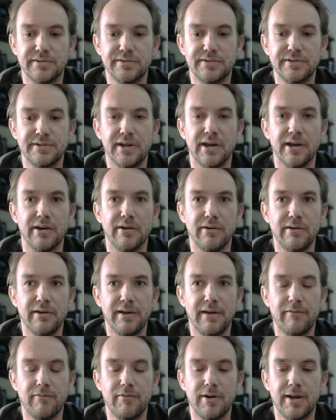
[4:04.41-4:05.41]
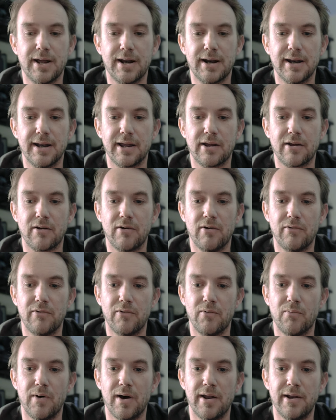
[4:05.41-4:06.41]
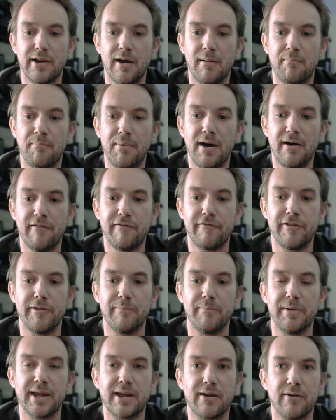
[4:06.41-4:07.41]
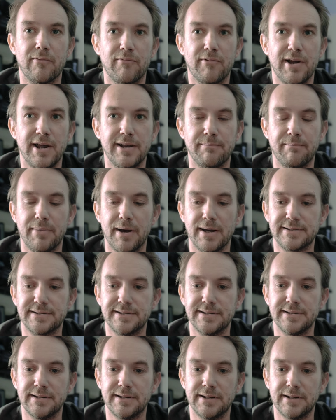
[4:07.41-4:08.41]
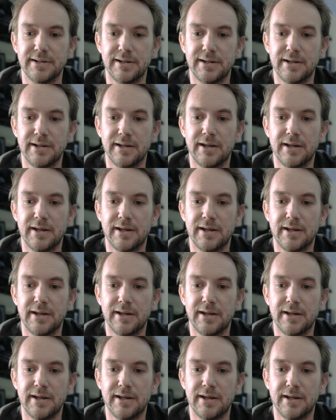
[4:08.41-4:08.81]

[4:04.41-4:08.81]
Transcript: So if we click on the one above the big red button,